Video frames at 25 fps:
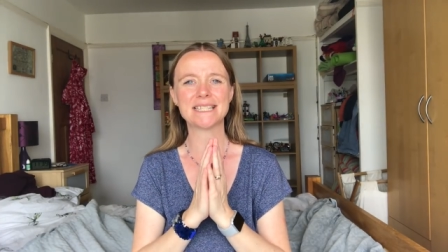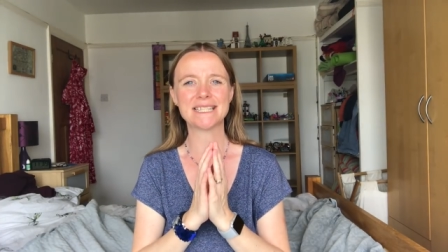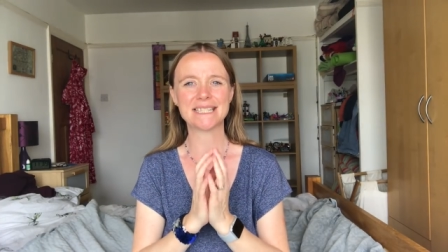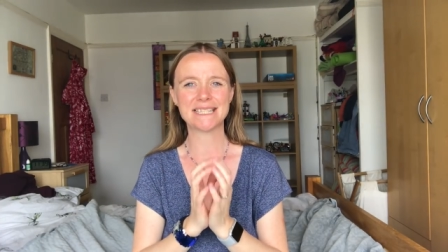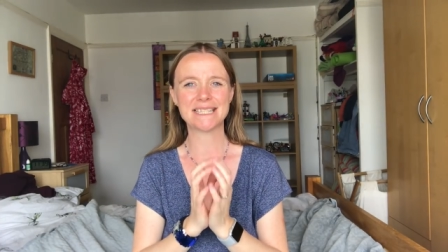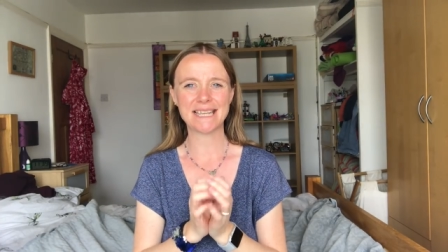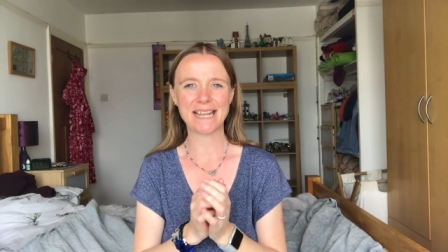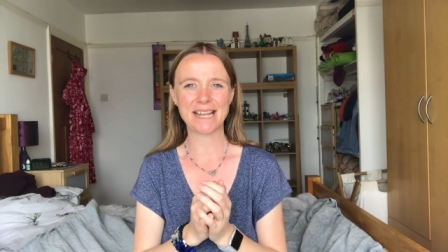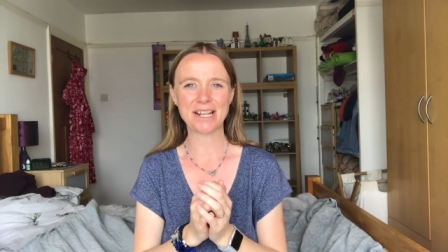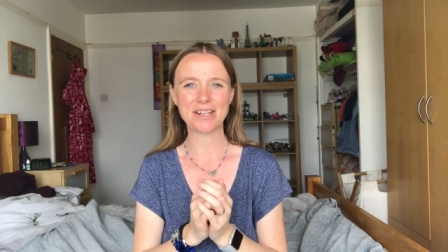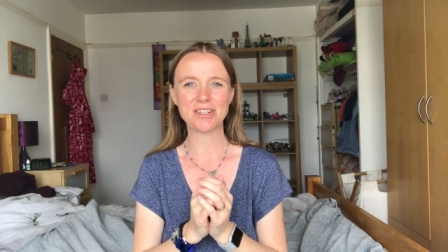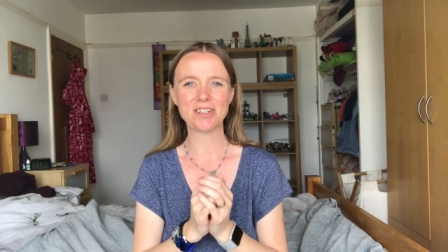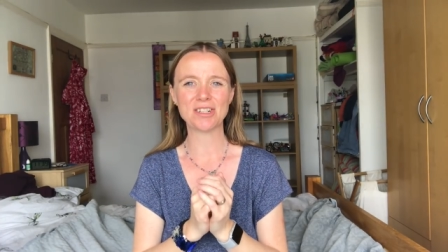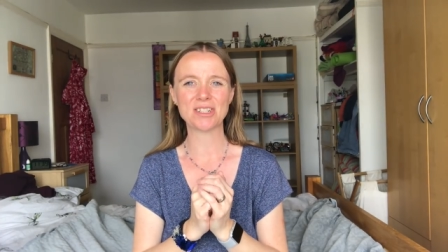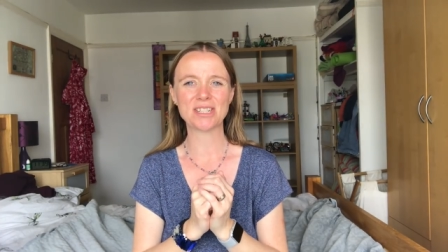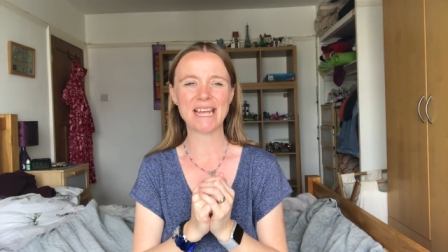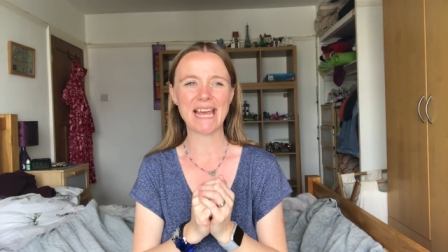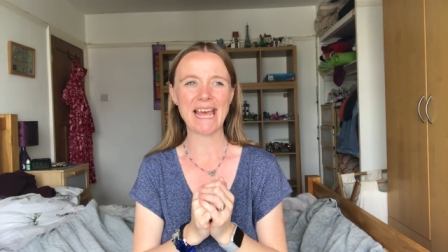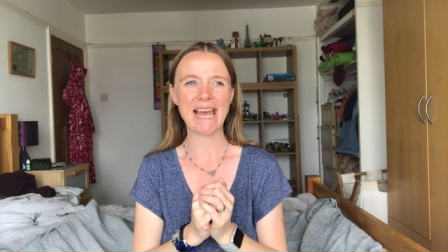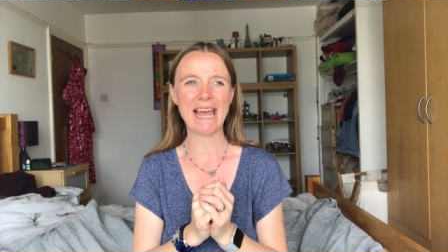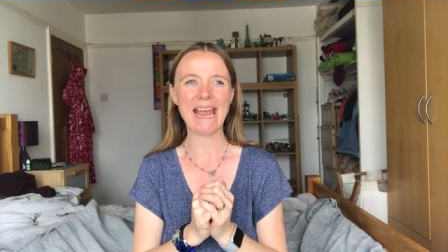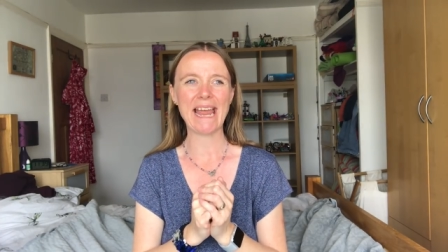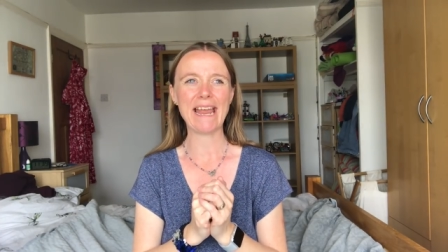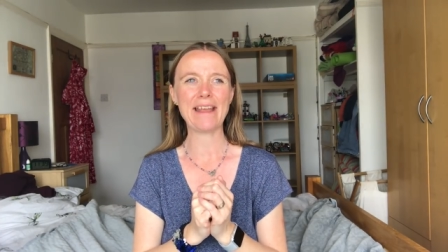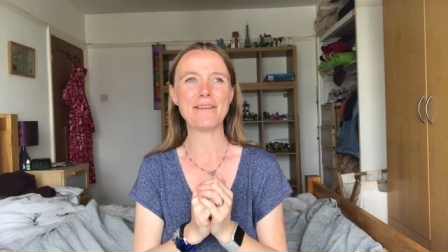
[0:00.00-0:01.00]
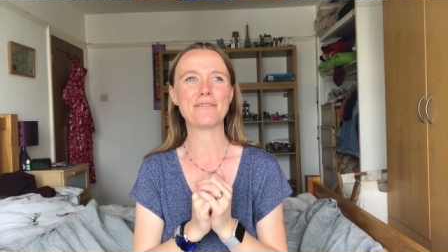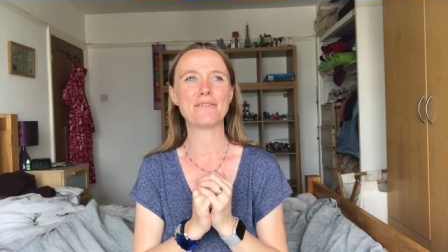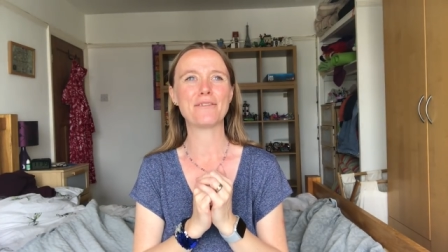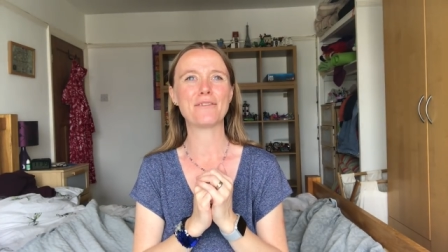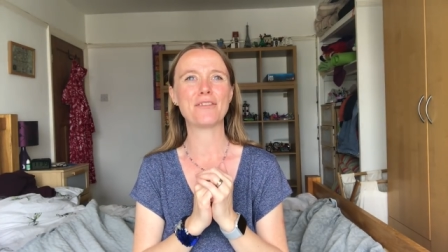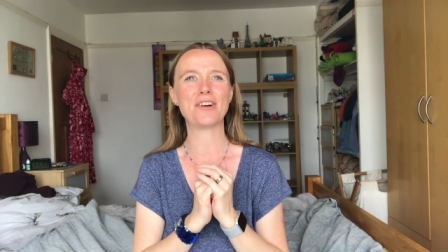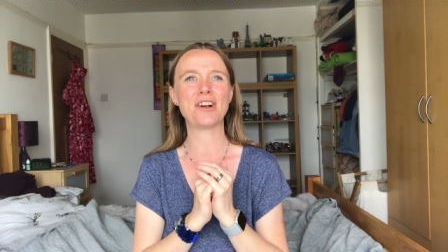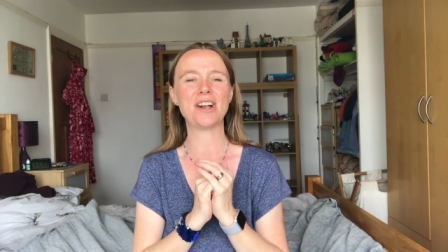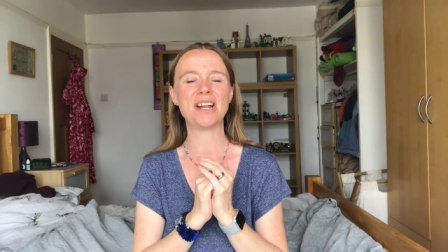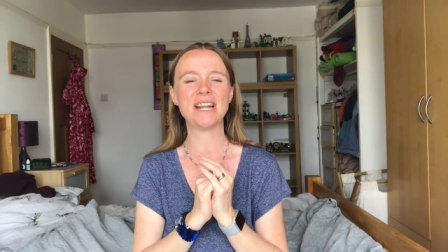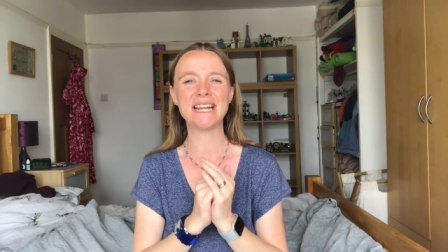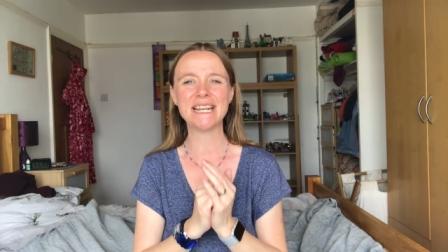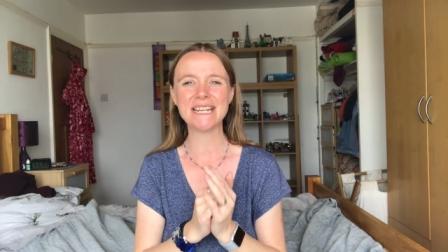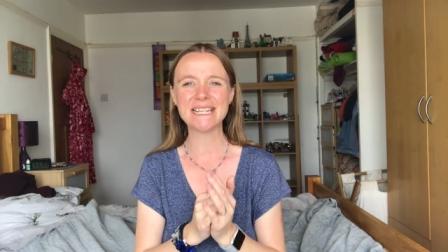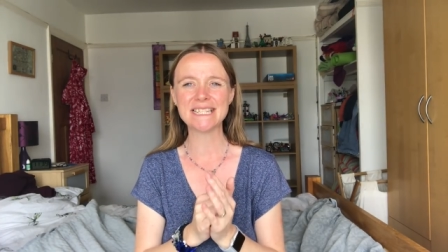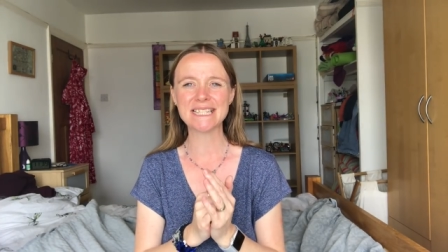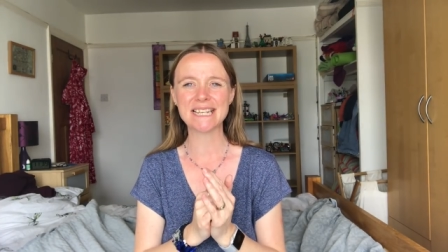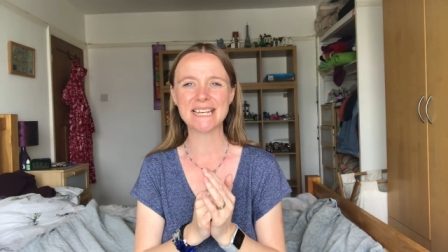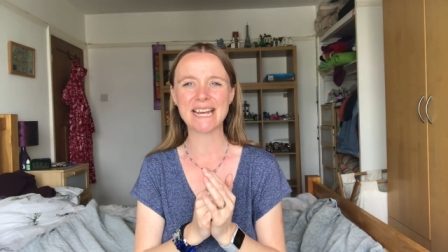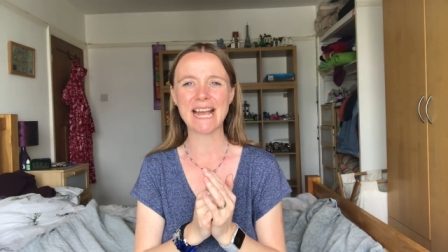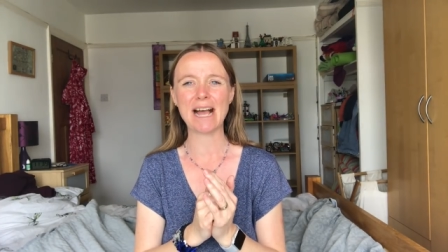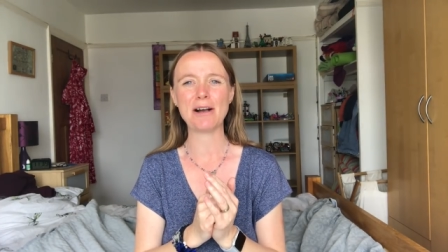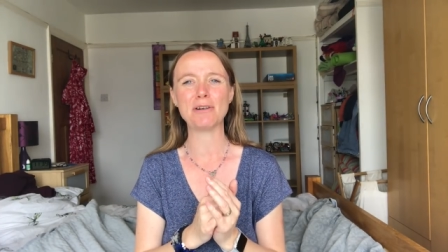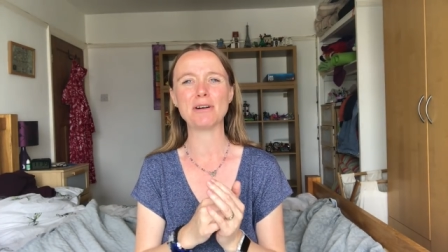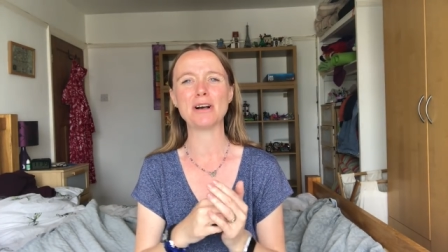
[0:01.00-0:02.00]
single day for at least
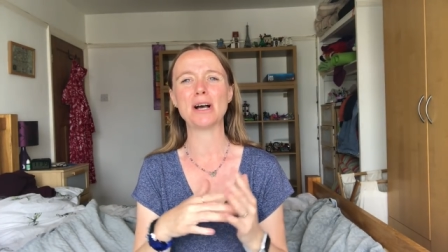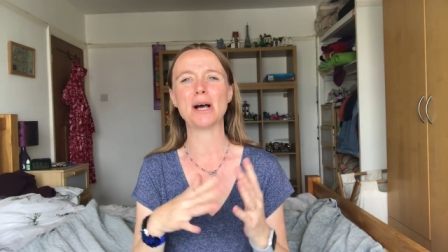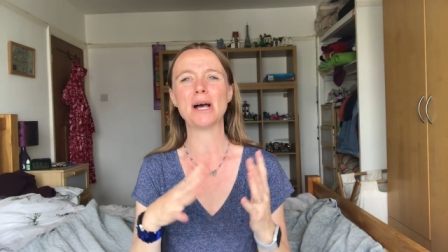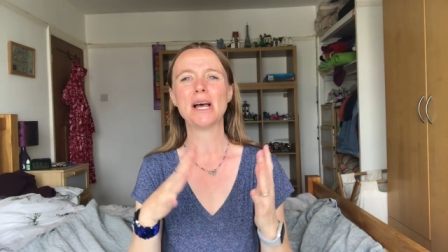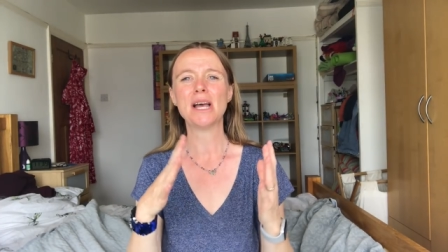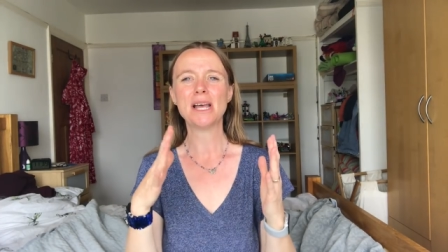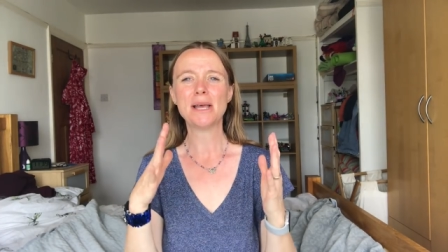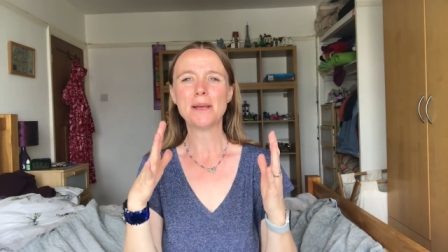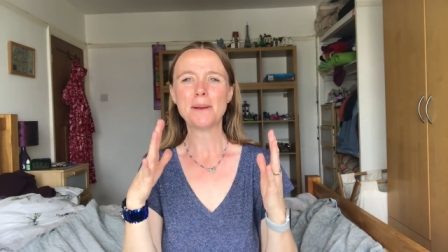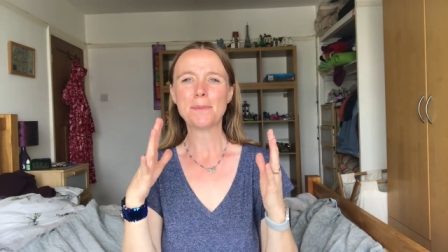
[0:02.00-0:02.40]
an hour,